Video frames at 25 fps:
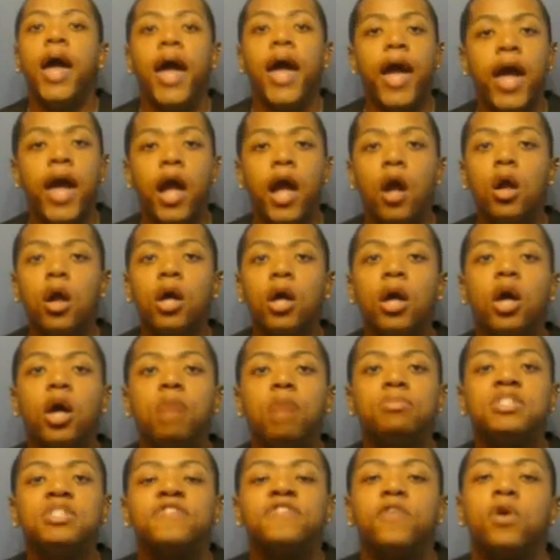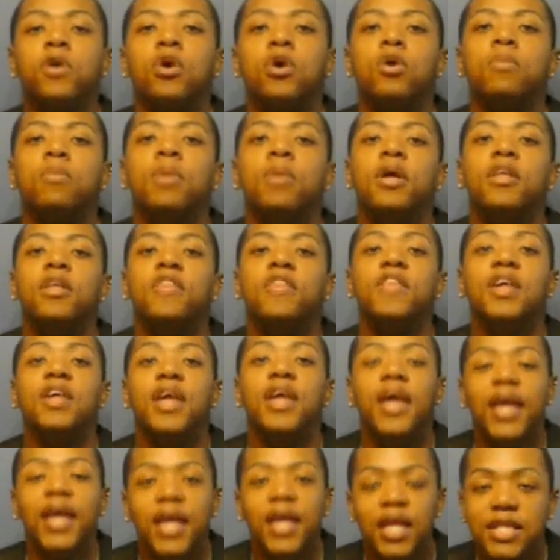Hair comes from
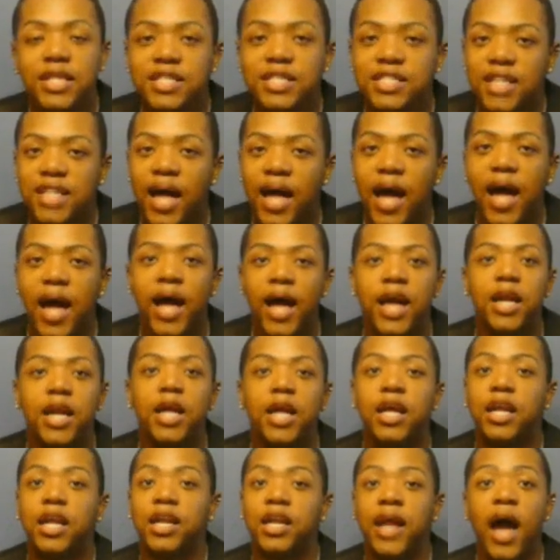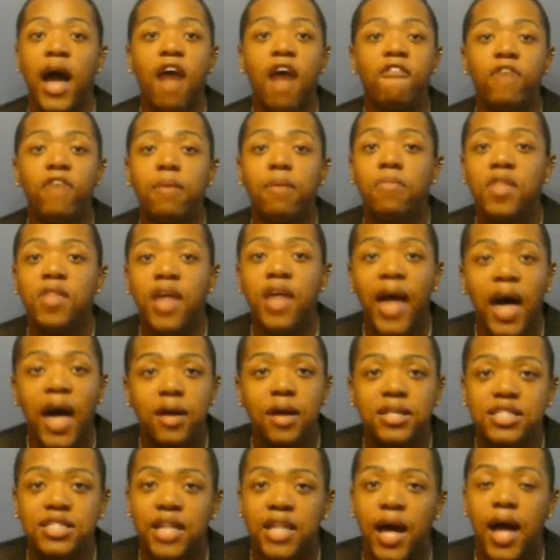the inside, not from the
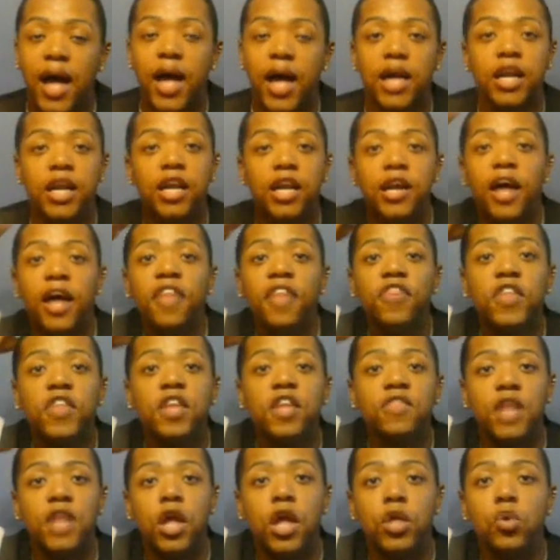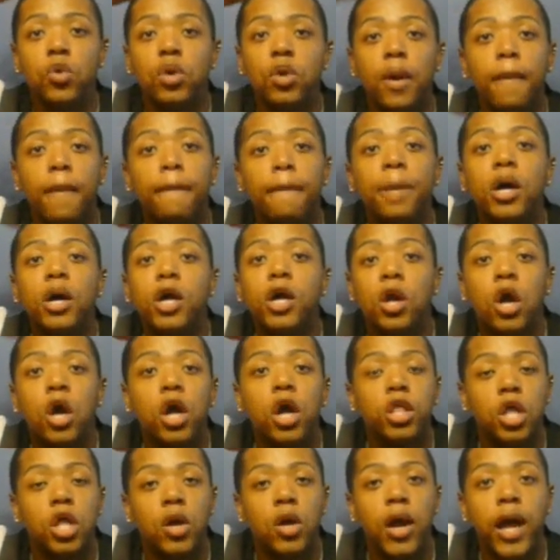outside. Nothing that you can put
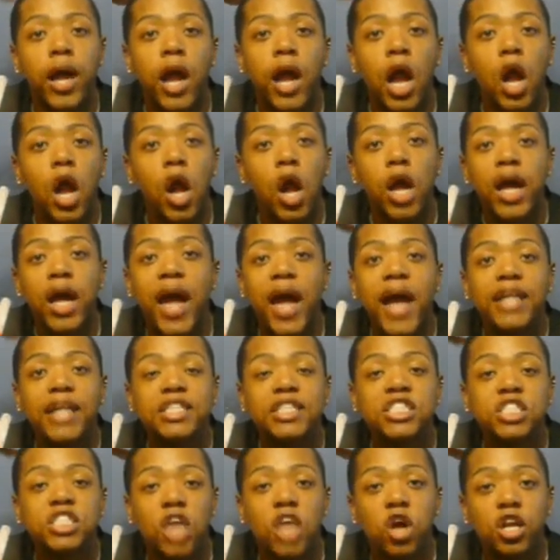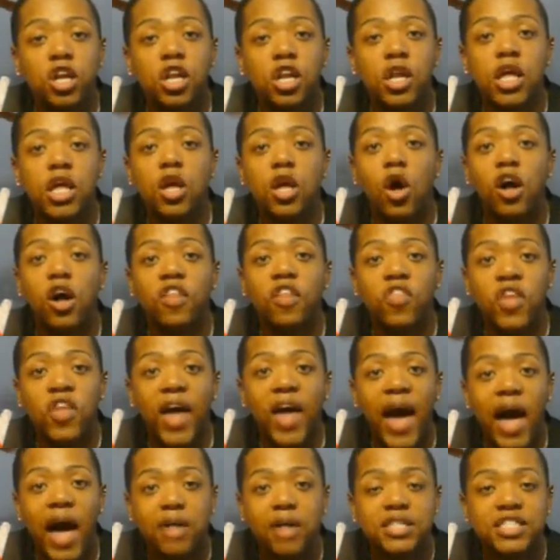on your hair externally on
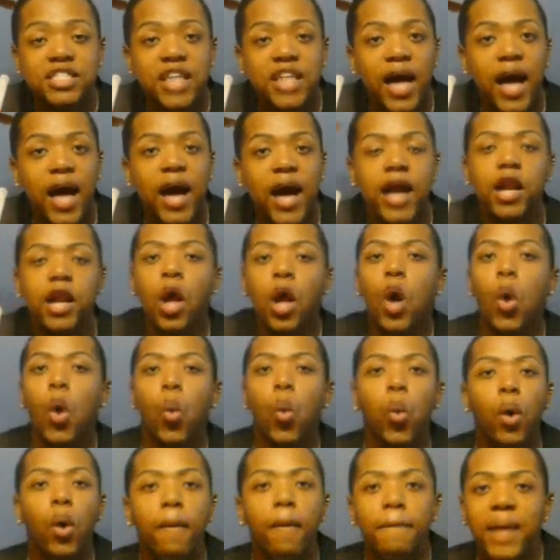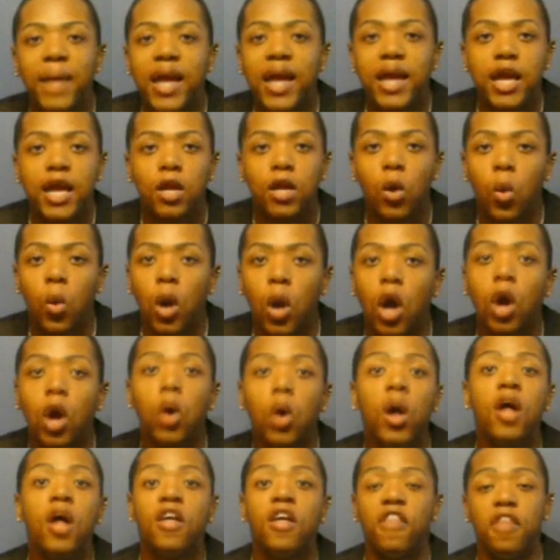the outside will make it
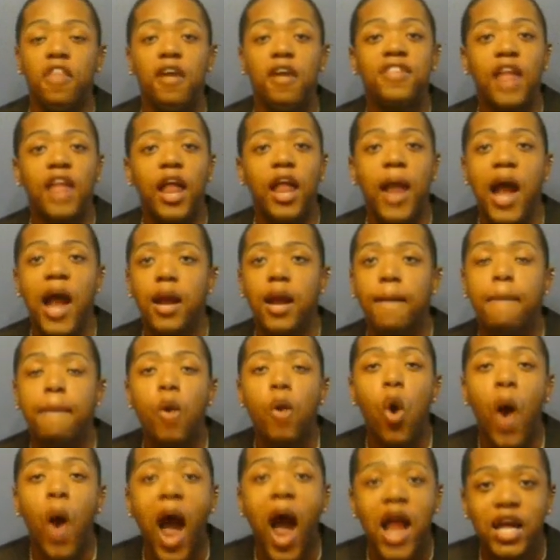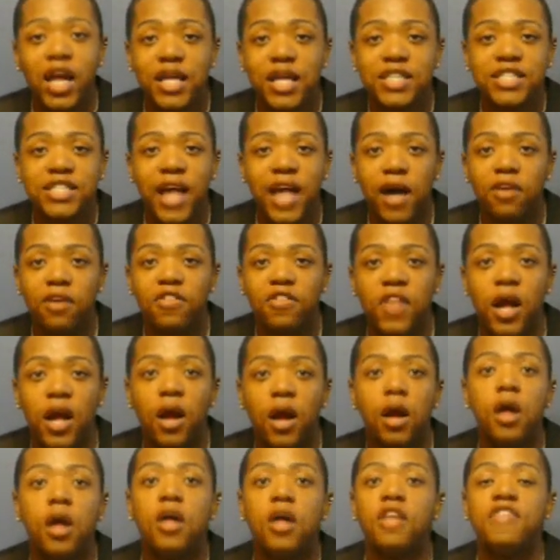grow. There's a lot of products out
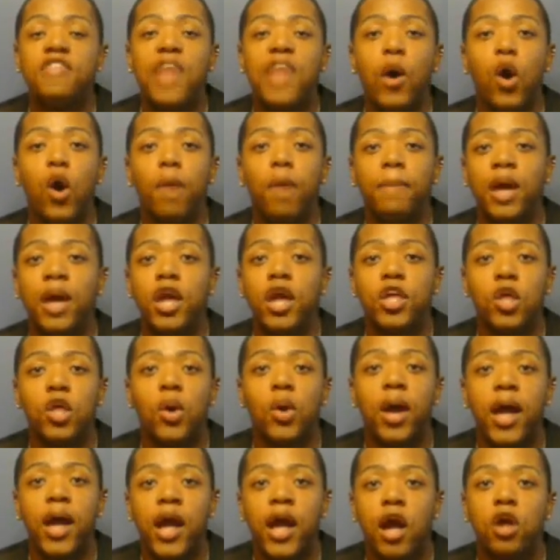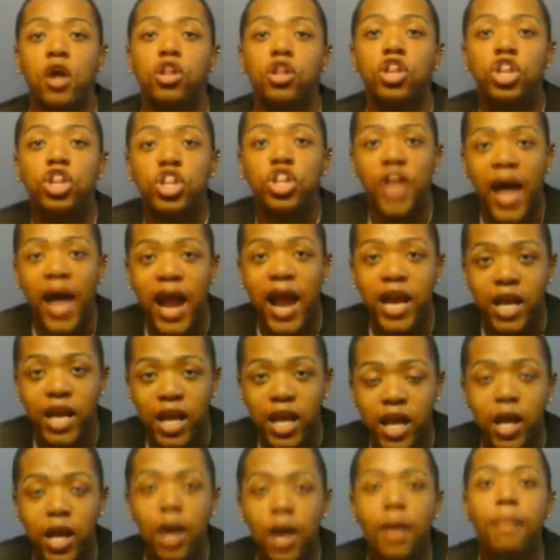there that will make your hair
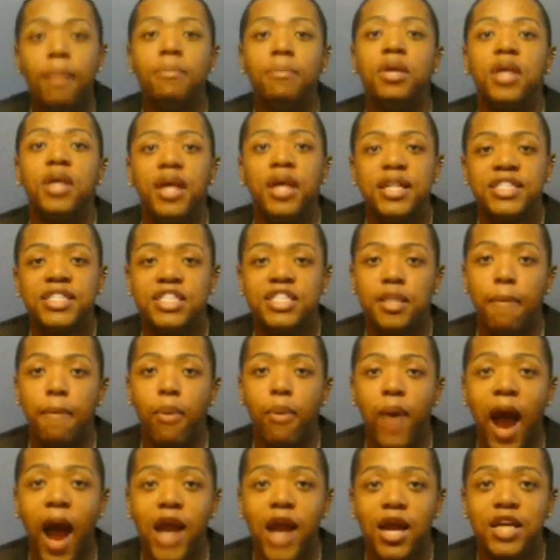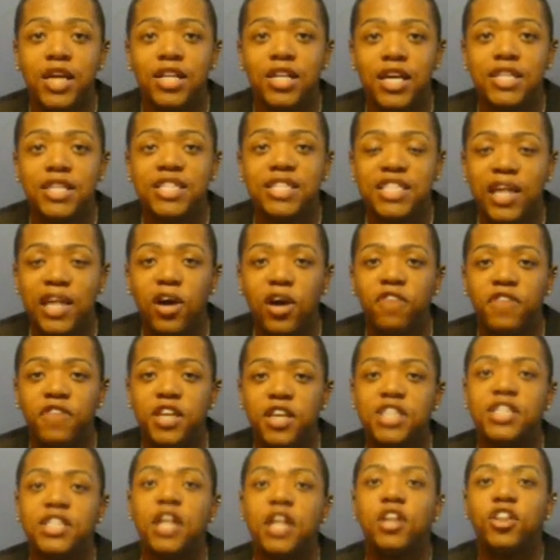shiny because the product itself
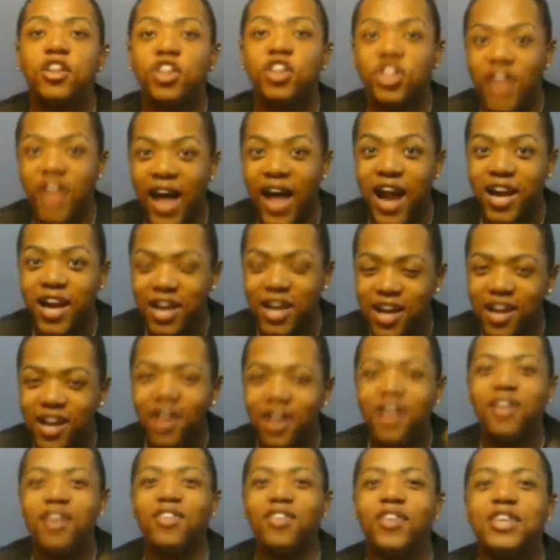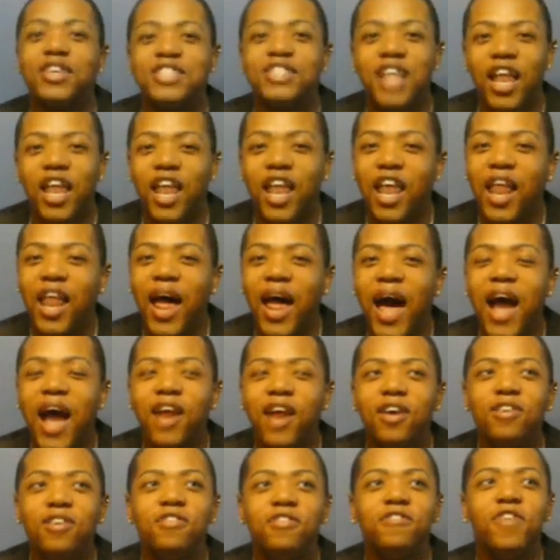is shiny. There's a
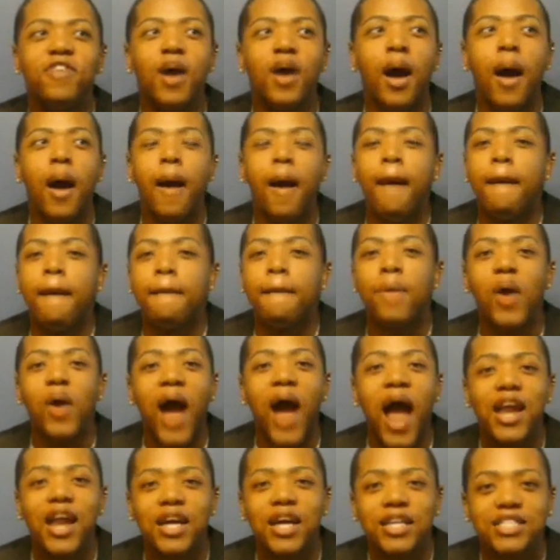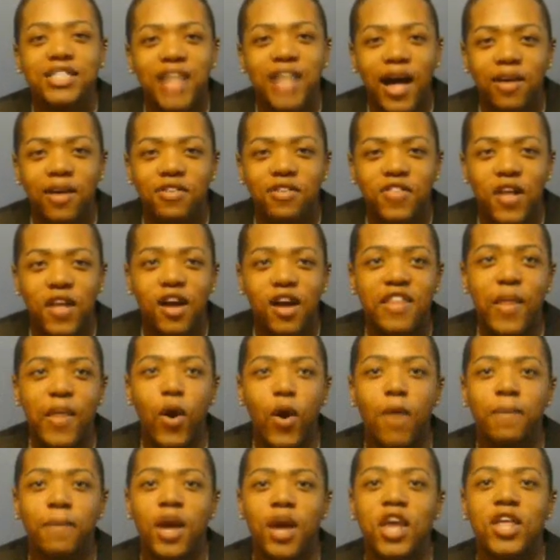lot of products out there that
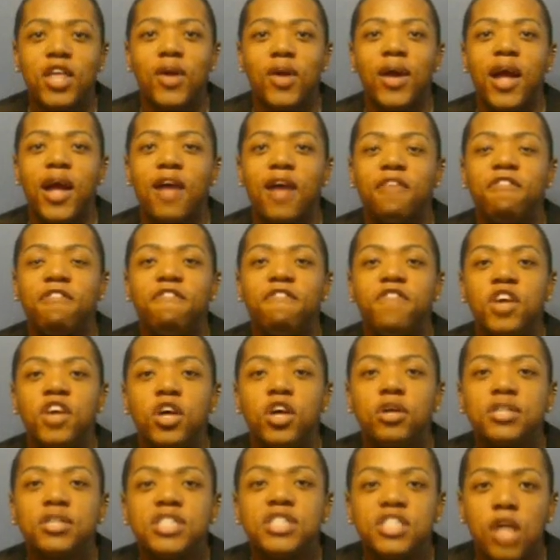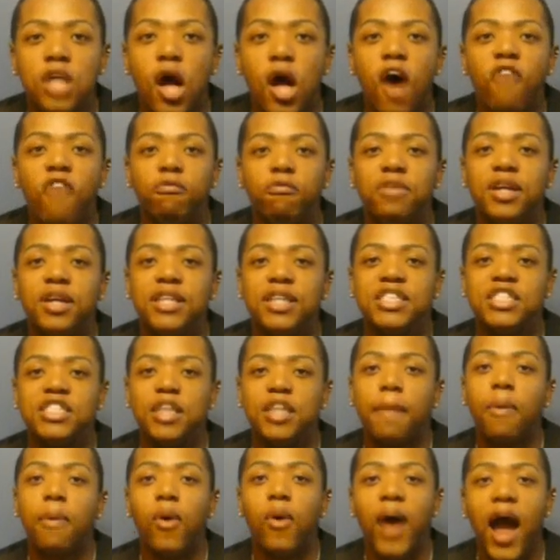will make your hair feel soft because
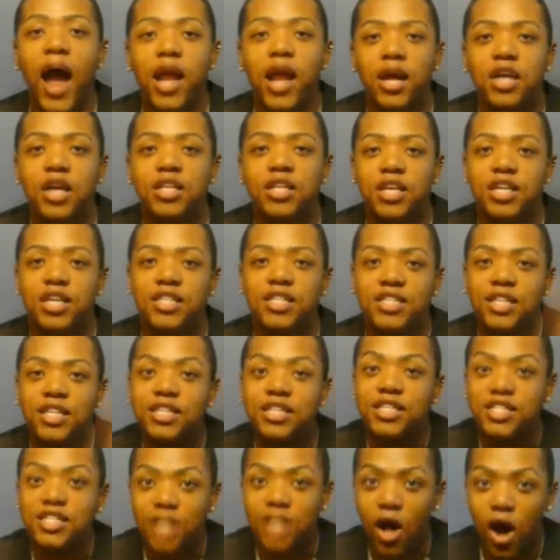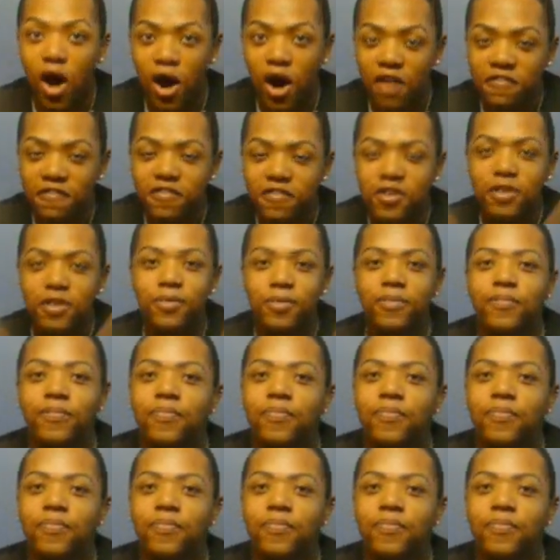the product is soft.